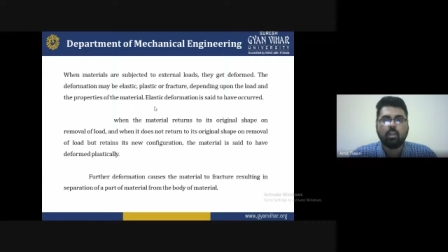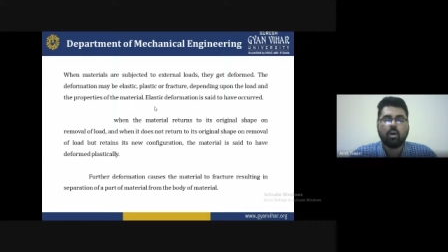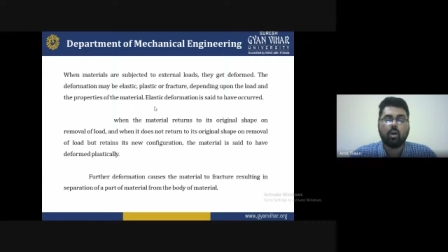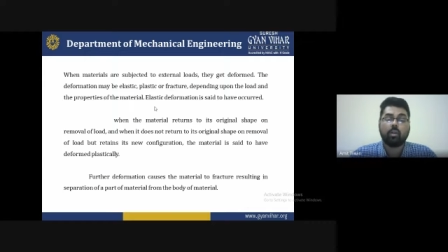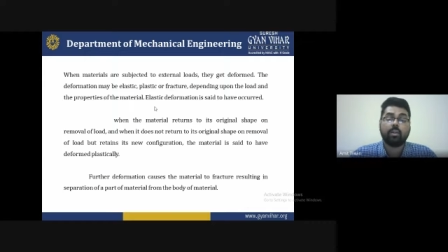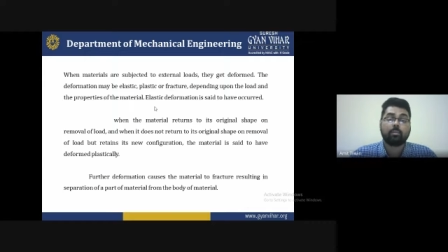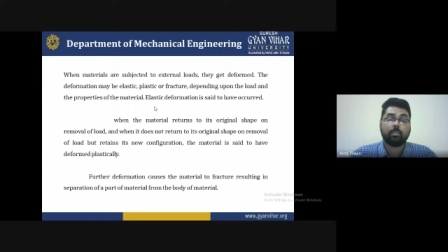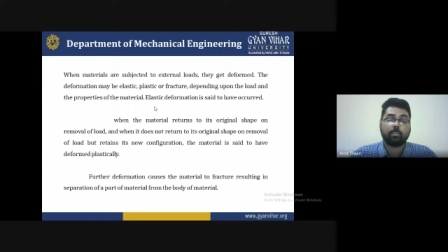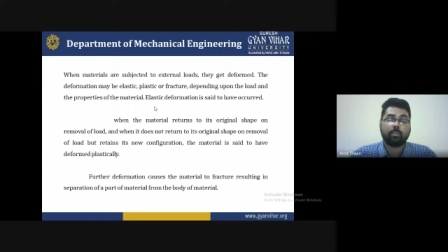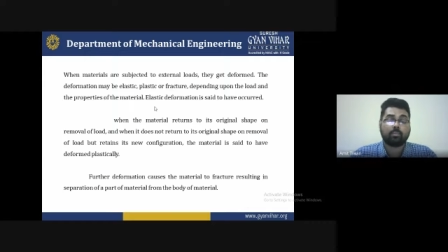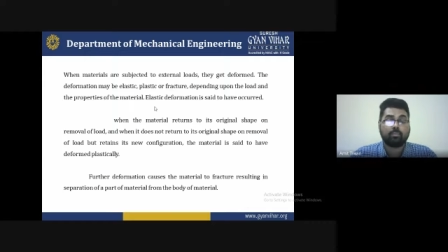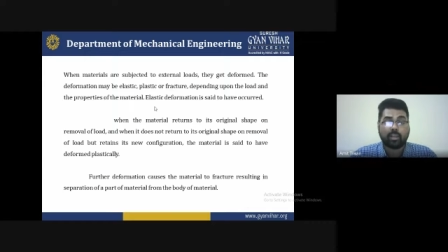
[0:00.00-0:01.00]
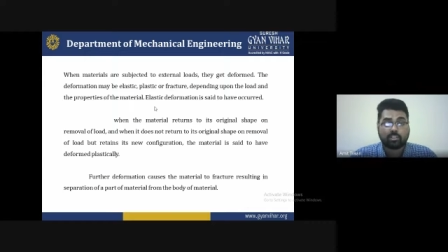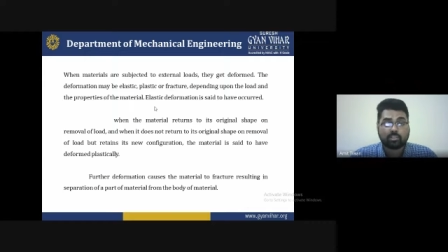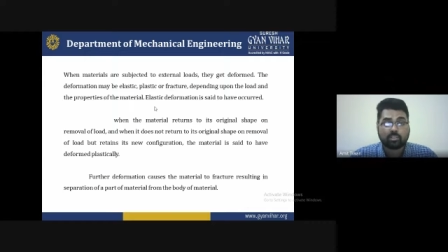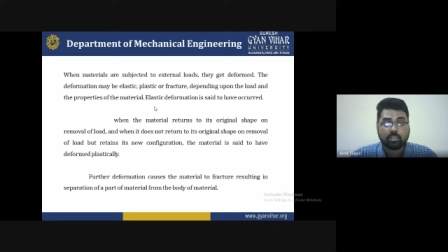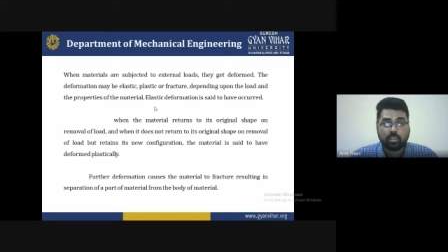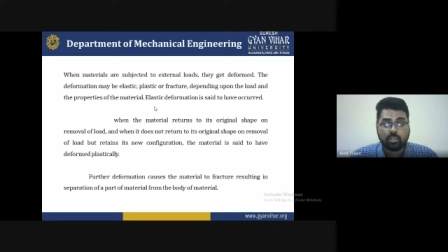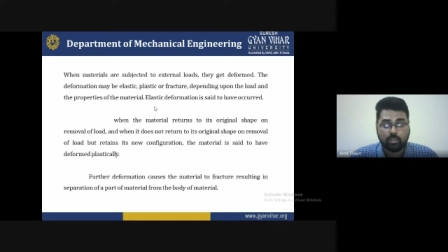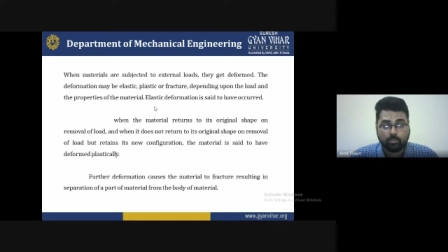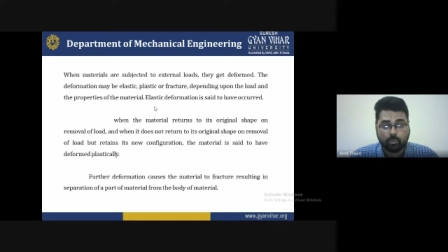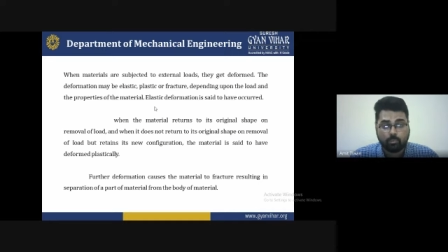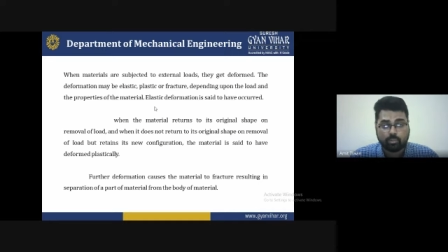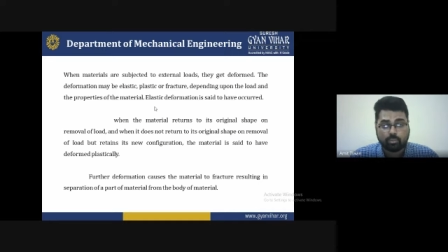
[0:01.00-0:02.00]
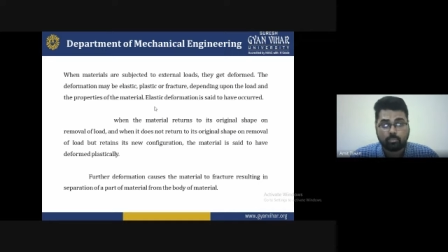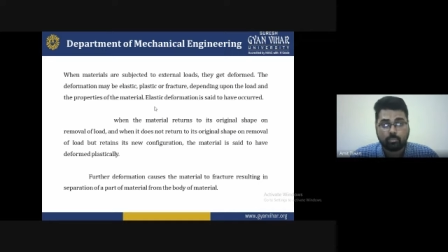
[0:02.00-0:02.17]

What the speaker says: or it may be the fractional deformation.